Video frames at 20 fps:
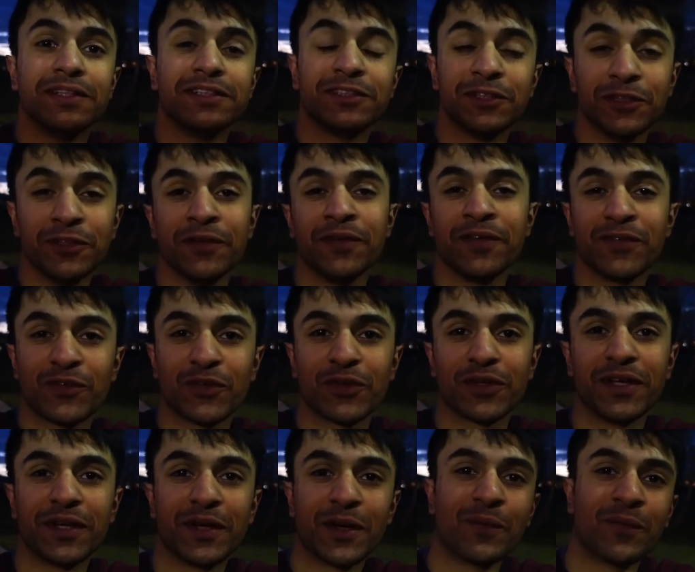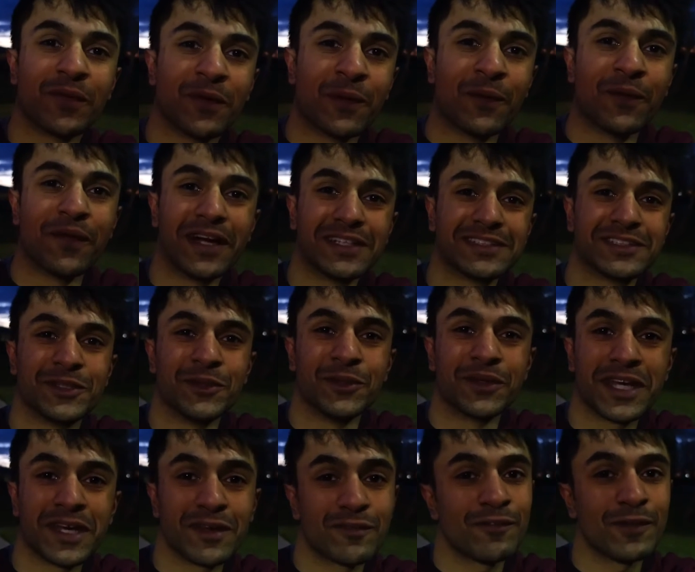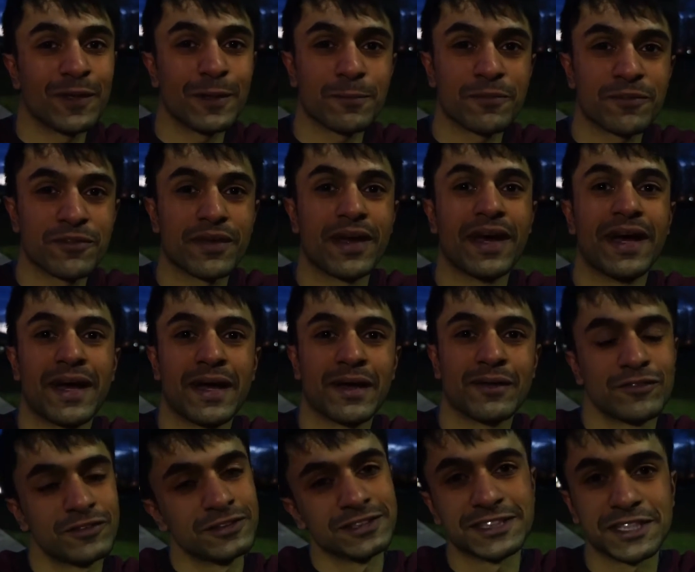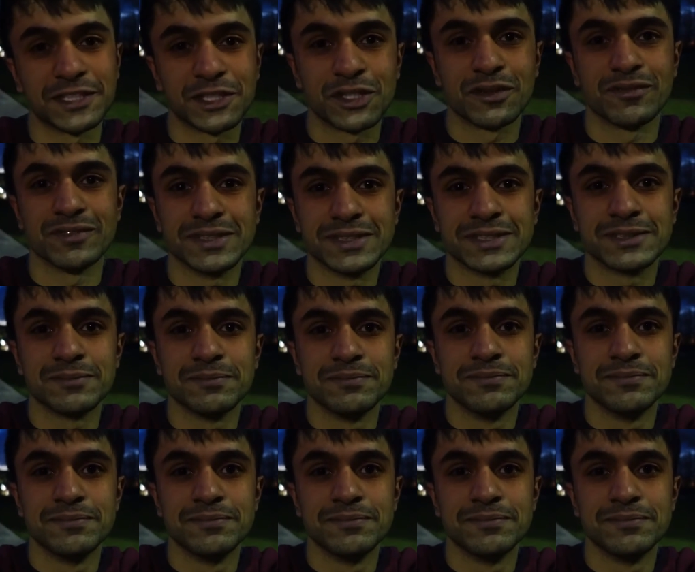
To do this trick, you're going to want to know how to do kick flips and frontside shove-its.